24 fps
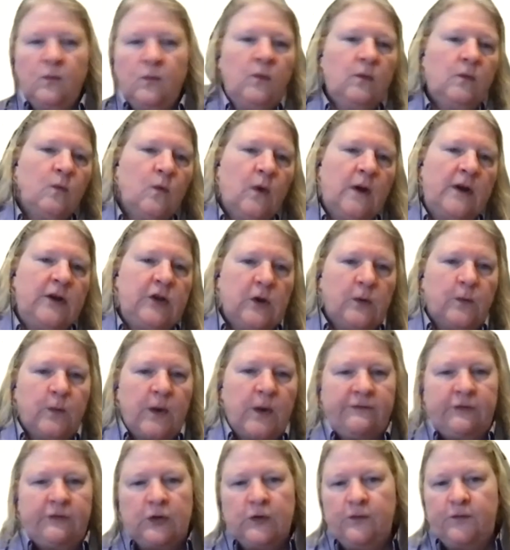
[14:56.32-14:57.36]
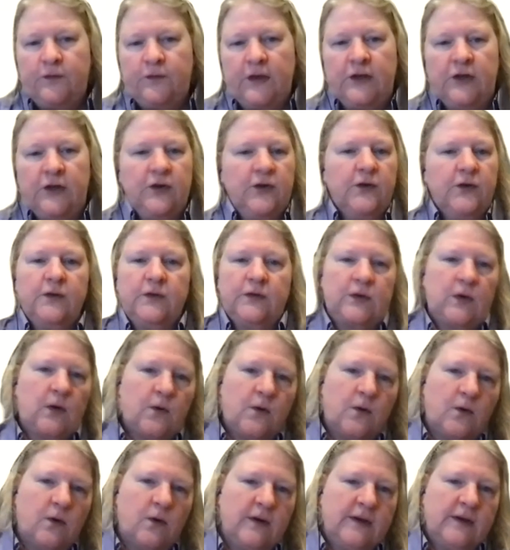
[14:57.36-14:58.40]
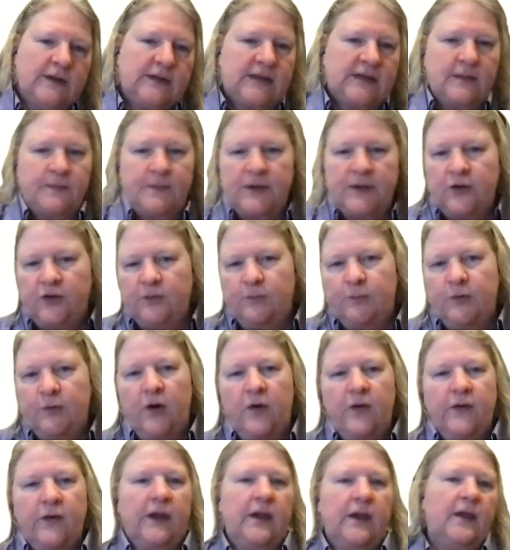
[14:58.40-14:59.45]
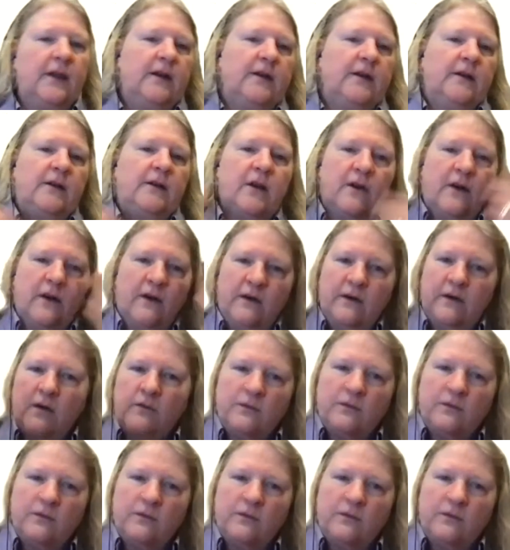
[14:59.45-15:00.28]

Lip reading: what are your revenue figures, or is the build broken, or